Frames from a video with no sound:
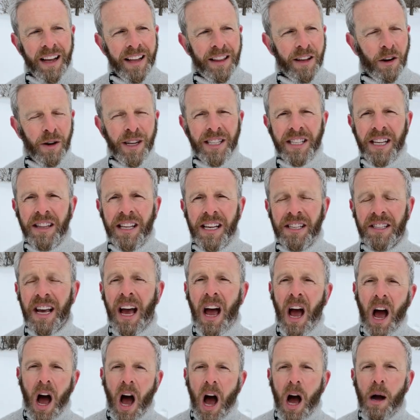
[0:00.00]
There isn't this
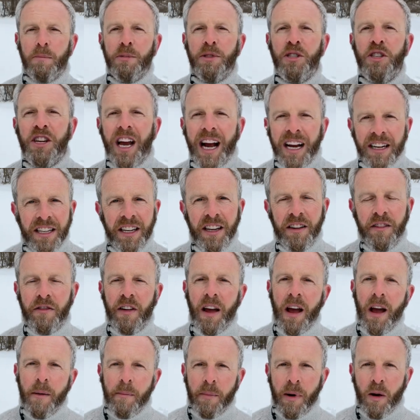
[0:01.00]
objective
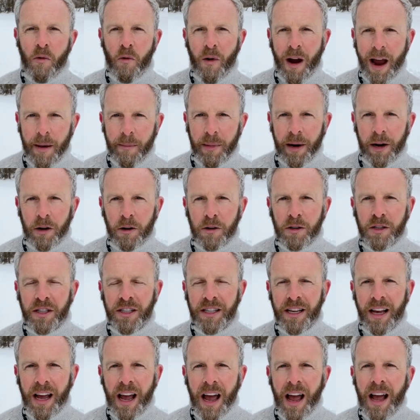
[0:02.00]

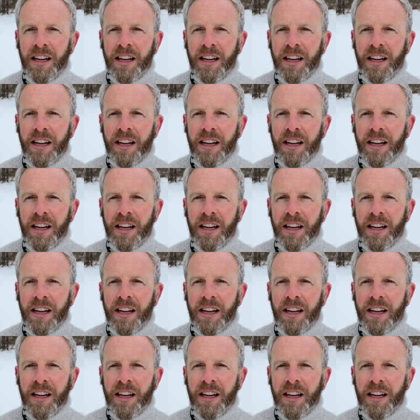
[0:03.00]
parameters.